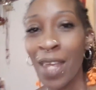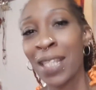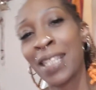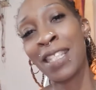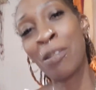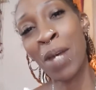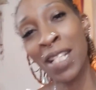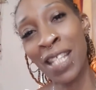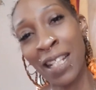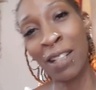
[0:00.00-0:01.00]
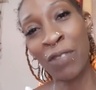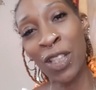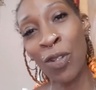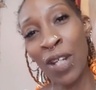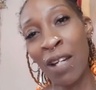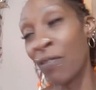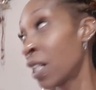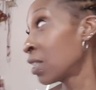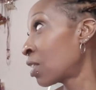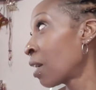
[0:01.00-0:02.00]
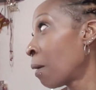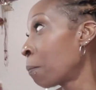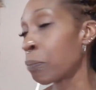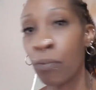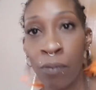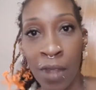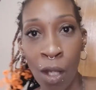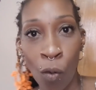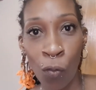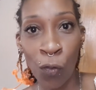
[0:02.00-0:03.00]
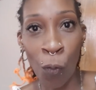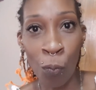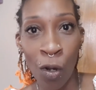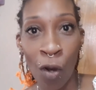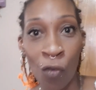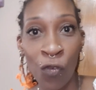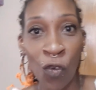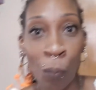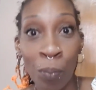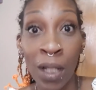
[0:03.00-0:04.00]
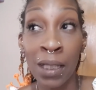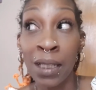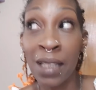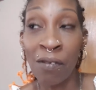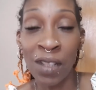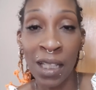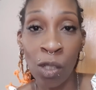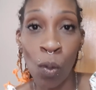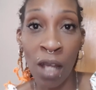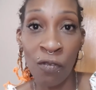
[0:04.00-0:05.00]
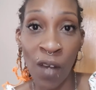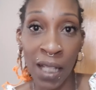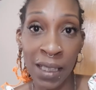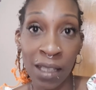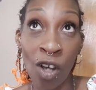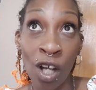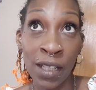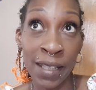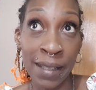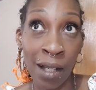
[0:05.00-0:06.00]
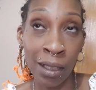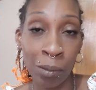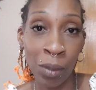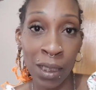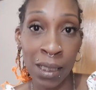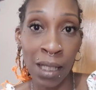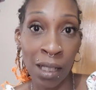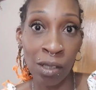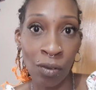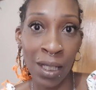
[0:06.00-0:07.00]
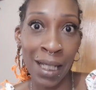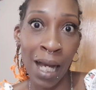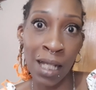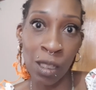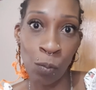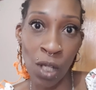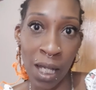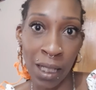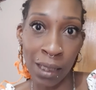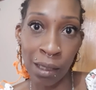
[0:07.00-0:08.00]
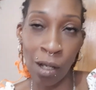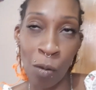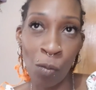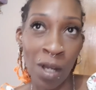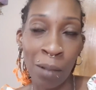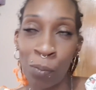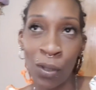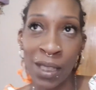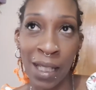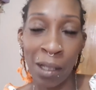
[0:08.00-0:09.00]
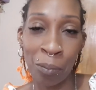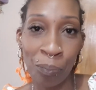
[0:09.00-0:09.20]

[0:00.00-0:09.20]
This is my channel, Victoria Vulture. Voop, voop. The devil and the wife fighting. Hot sun, but it starts to rain. As Brianna has to come home, poor thing.